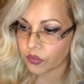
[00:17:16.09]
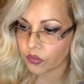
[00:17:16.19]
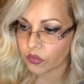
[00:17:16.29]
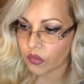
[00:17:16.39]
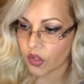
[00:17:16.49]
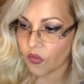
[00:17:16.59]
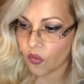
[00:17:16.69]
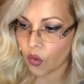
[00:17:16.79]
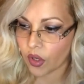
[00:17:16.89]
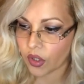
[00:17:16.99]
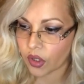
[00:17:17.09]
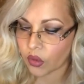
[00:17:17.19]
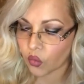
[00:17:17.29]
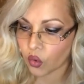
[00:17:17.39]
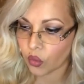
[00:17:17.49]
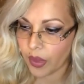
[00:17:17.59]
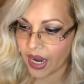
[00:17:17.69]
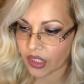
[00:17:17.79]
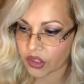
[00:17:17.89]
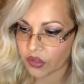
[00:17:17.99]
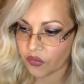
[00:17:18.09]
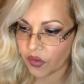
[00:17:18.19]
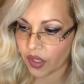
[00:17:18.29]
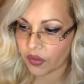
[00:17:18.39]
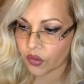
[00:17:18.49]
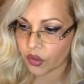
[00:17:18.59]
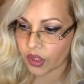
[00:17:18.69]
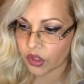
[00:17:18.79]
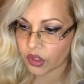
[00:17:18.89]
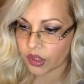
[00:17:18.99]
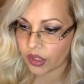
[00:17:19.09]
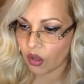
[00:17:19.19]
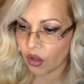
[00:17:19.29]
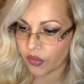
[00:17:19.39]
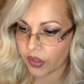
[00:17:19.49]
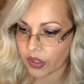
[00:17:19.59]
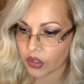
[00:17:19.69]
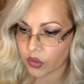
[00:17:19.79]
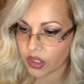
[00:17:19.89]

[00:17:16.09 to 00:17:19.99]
Rule passion, faith, tradition, and all things with tempered reason.